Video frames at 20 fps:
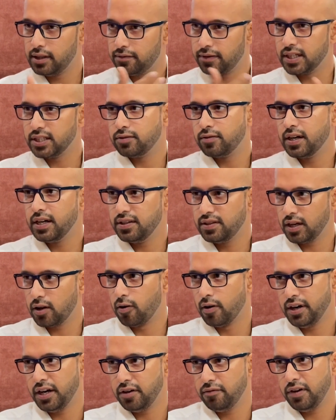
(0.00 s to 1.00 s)
first one is the
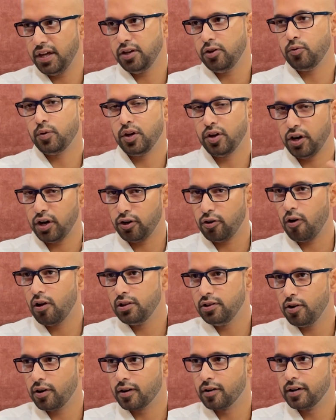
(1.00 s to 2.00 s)
content, where you curate all
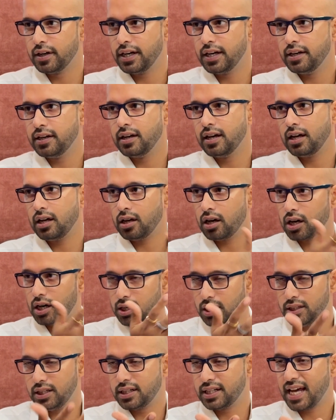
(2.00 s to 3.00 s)
your content.
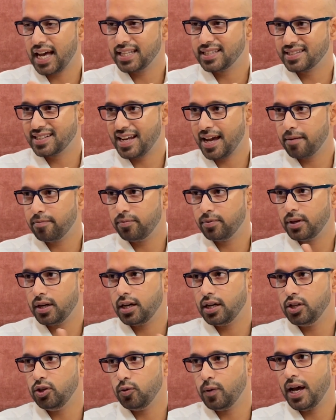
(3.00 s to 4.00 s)
Under the task tab,
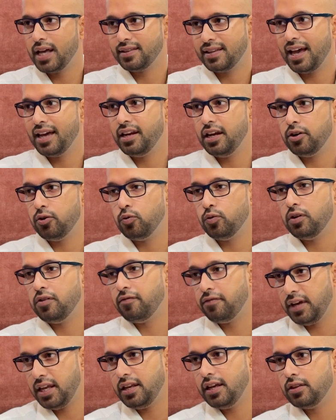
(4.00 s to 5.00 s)
you assign it to the
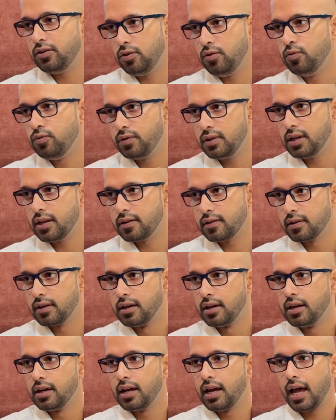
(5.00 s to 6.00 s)
various users,
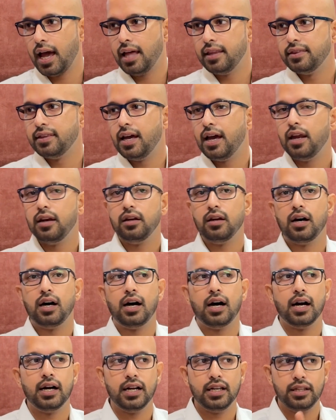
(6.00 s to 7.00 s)
and then
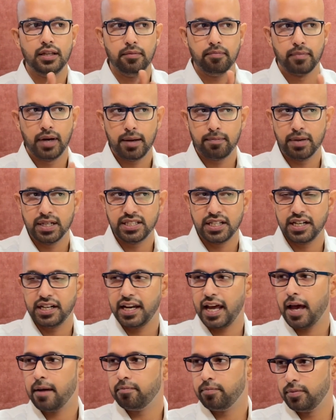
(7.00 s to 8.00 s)
under the budget
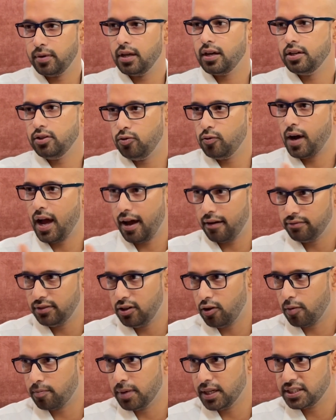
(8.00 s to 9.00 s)
tab, you have
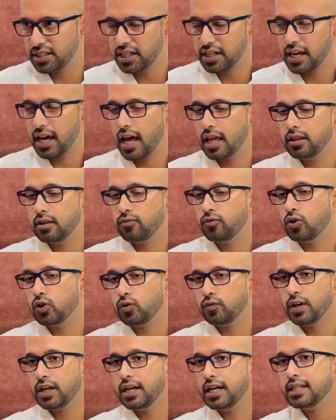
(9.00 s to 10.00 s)
your budget, and the
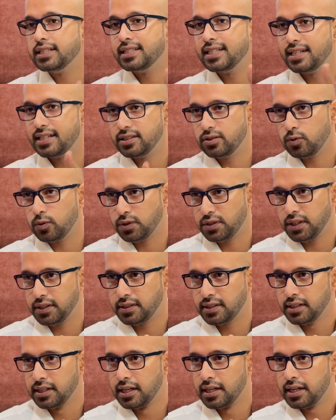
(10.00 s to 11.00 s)
fourth one is the
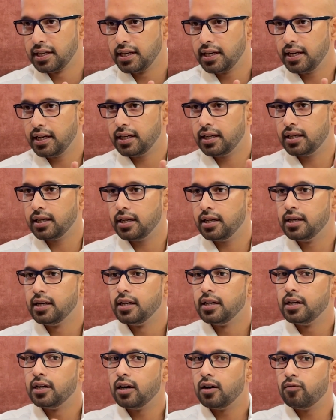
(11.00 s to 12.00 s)
resources,
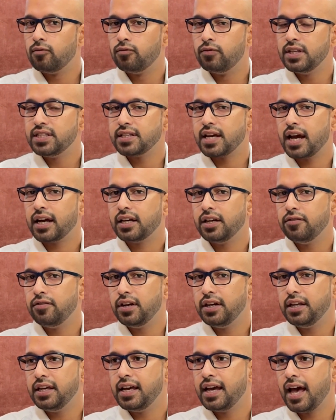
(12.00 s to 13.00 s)
which
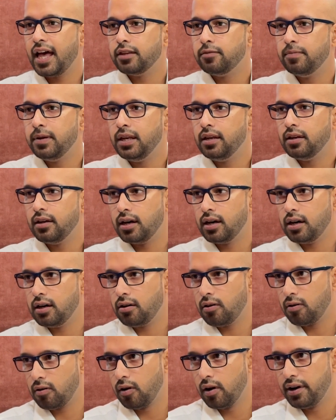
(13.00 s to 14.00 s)
activity has been
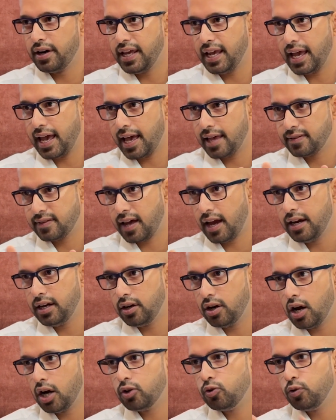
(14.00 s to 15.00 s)
already assigned
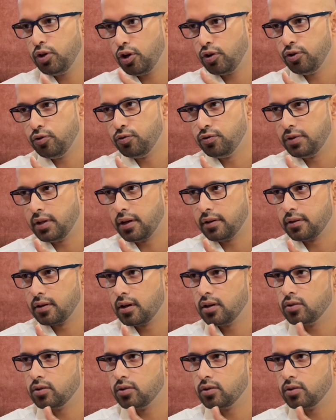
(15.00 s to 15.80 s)
to your users.